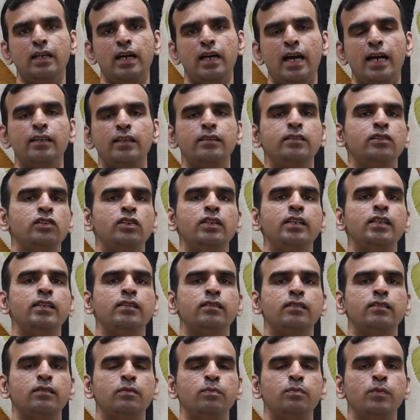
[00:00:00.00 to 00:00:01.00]
Actually,
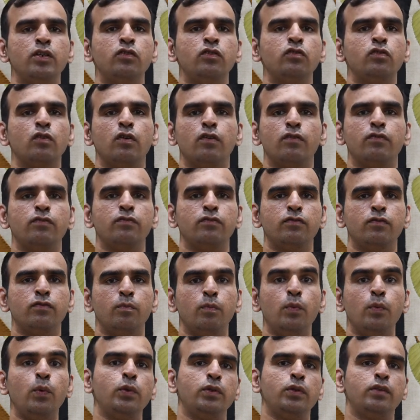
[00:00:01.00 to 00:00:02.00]
it's mix of
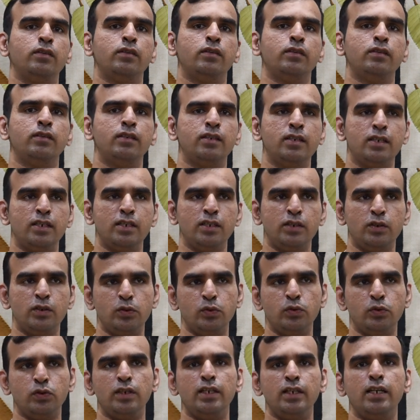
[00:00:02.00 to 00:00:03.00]
both.
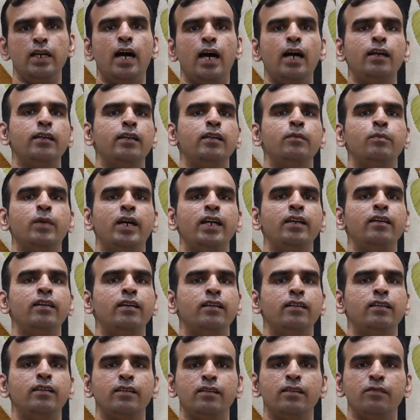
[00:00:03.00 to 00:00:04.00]
Usually heart and mind
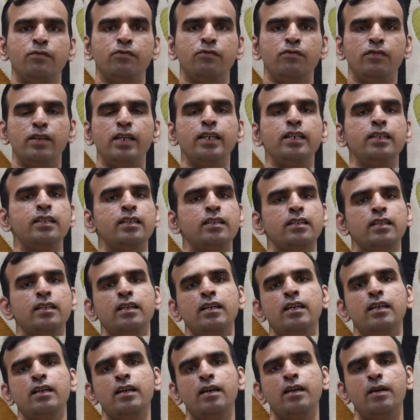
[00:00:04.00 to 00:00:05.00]
are in conflict,
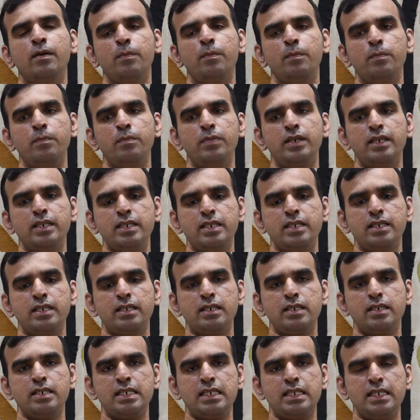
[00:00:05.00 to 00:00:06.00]
but
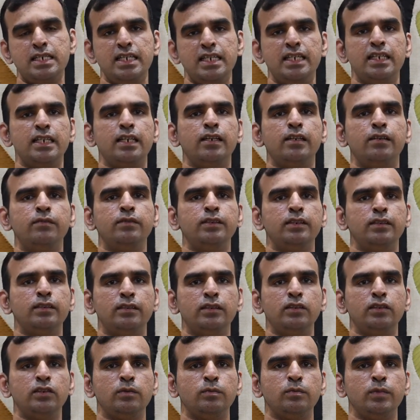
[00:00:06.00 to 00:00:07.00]
a data driven
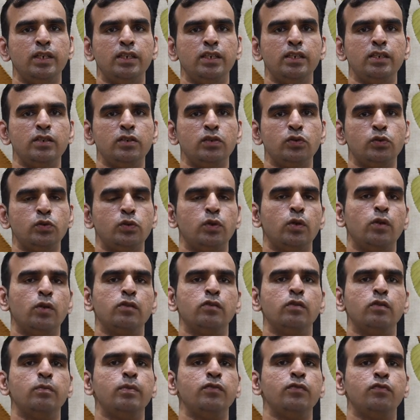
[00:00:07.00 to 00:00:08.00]
decision making should
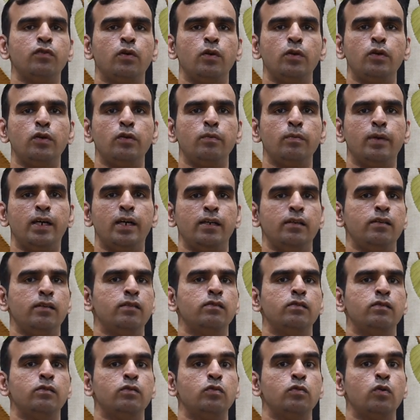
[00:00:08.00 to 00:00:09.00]
also be followed by
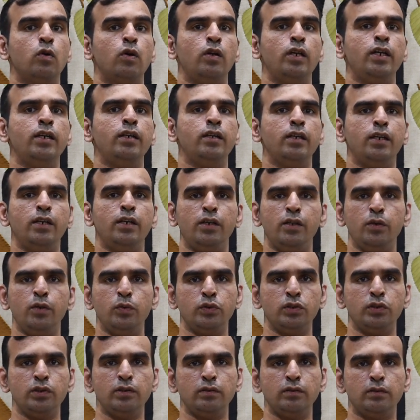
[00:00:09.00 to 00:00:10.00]
solid
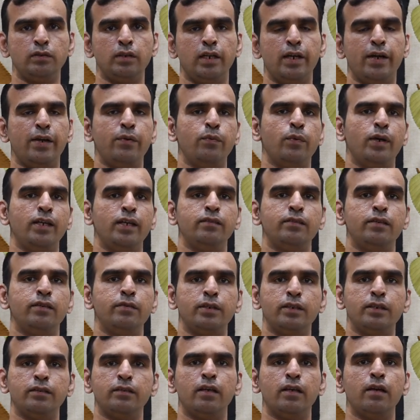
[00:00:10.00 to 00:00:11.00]
intuition, and vice
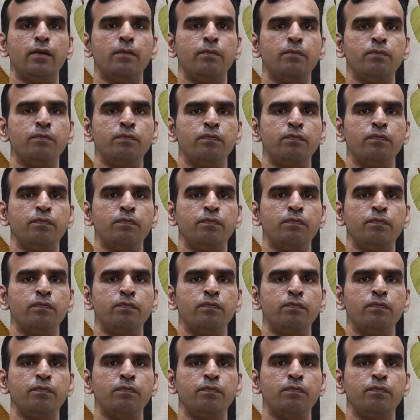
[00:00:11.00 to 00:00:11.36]
versa.